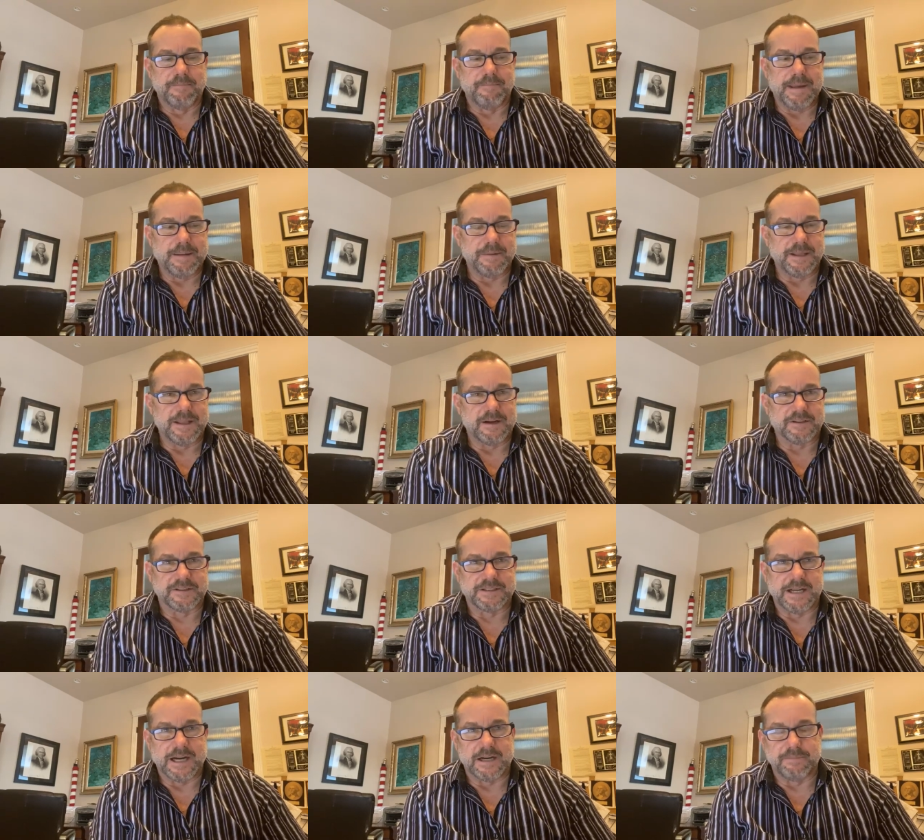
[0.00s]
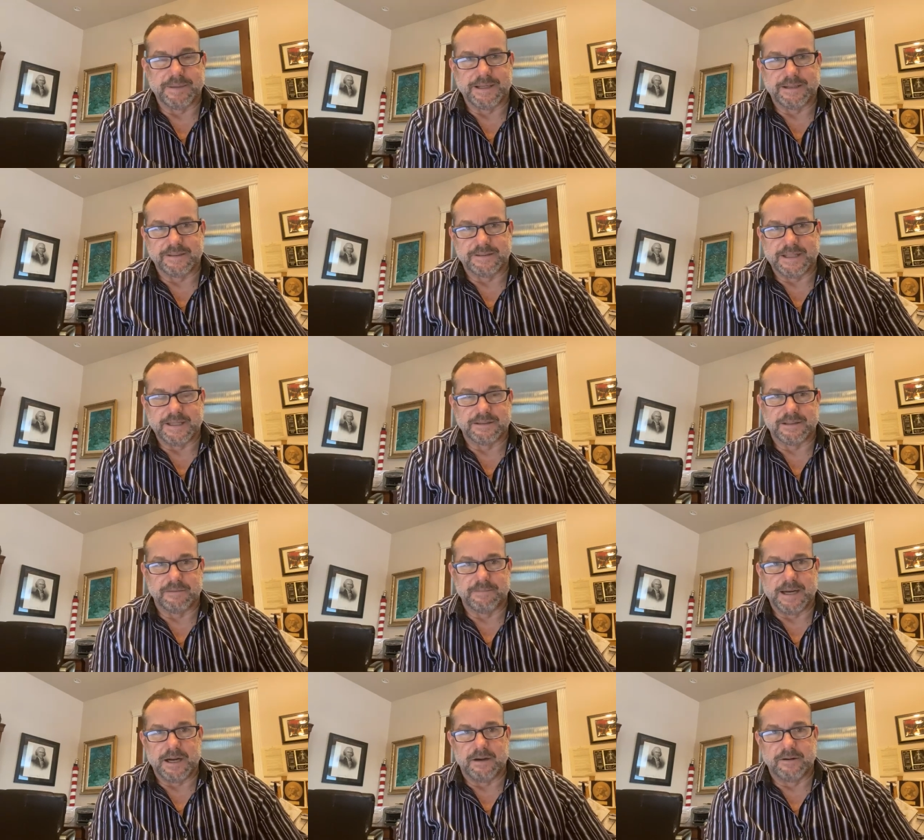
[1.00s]
Maybe they're scared because they
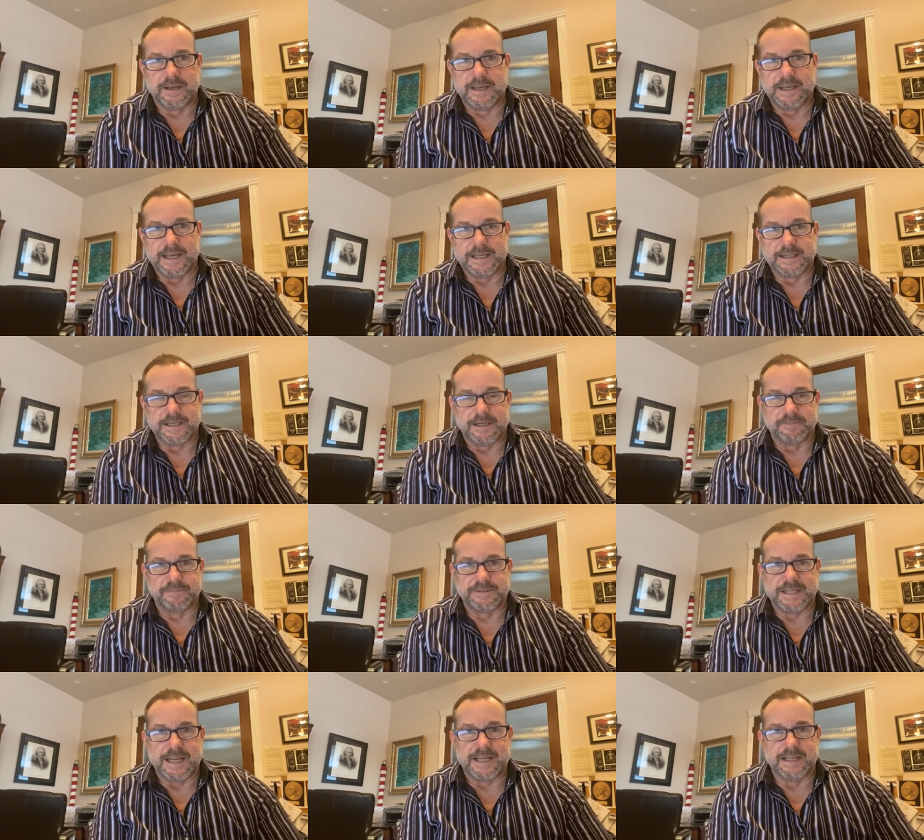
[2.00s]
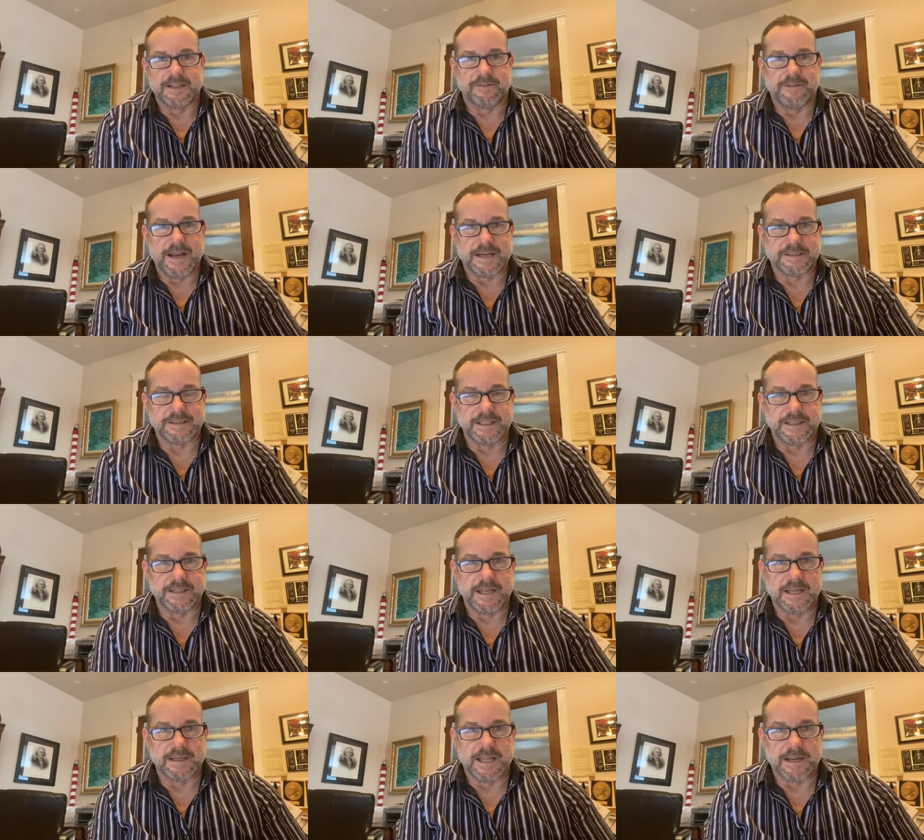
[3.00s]
somehow ended up taking the
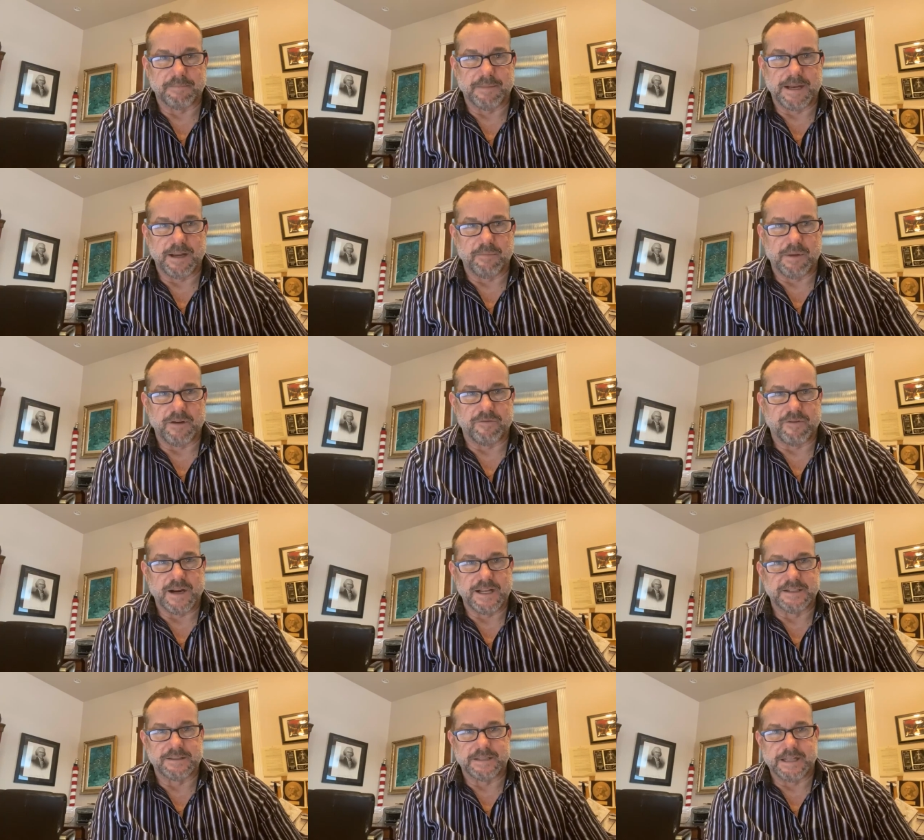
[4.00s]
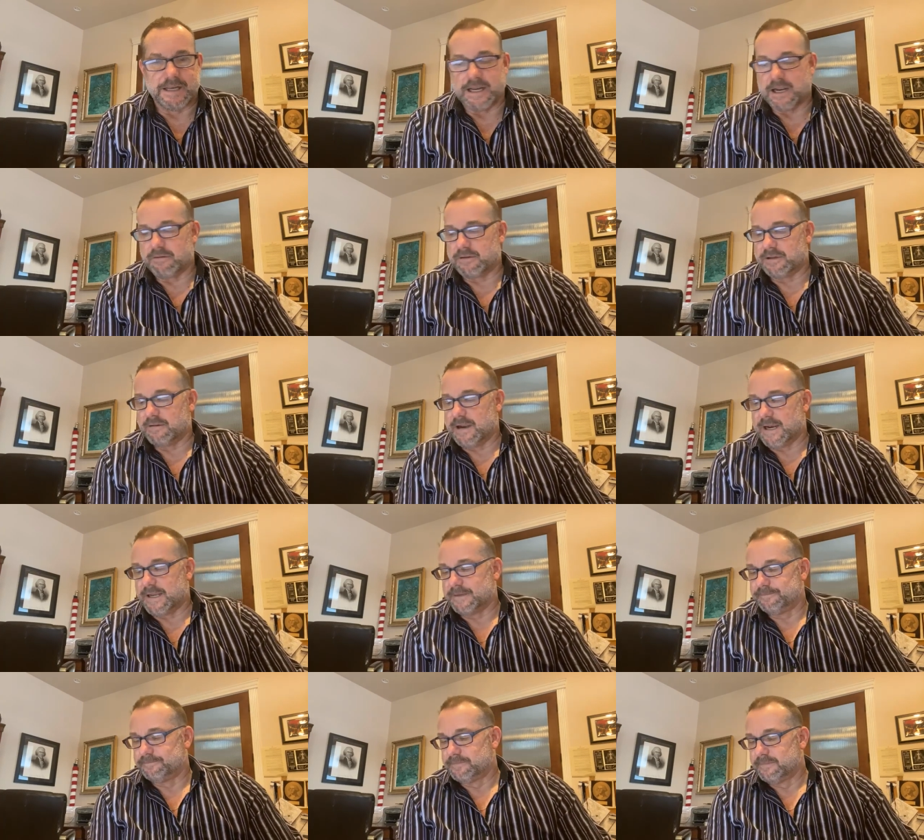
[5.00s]
vaccine, and like many of my friends, they now regret
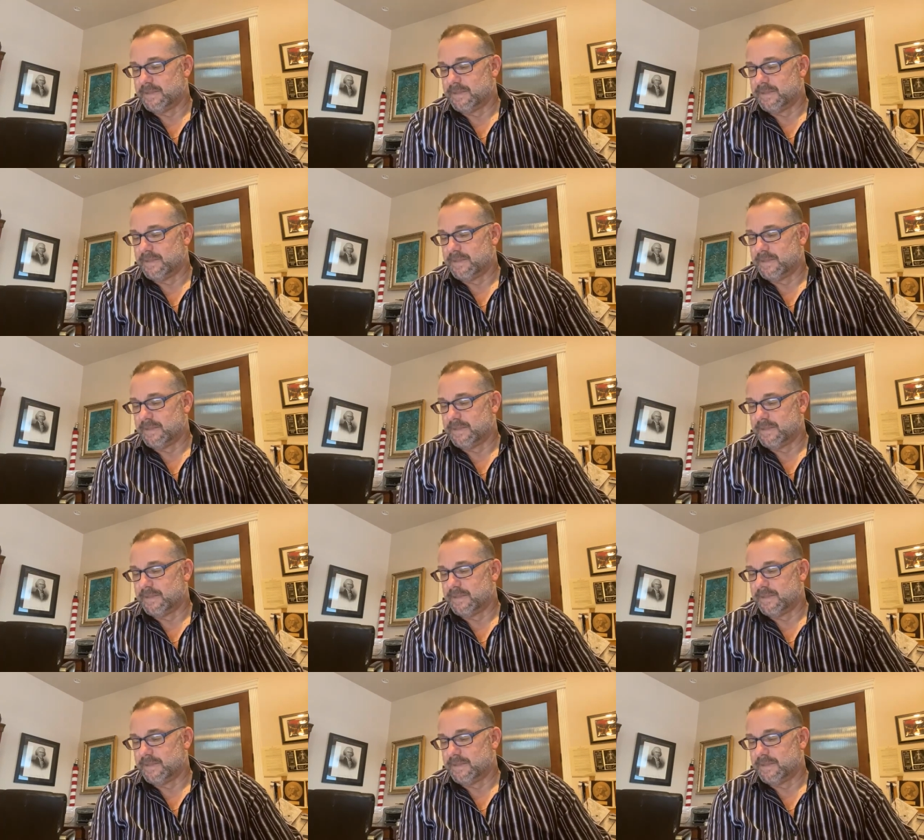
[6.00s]
it.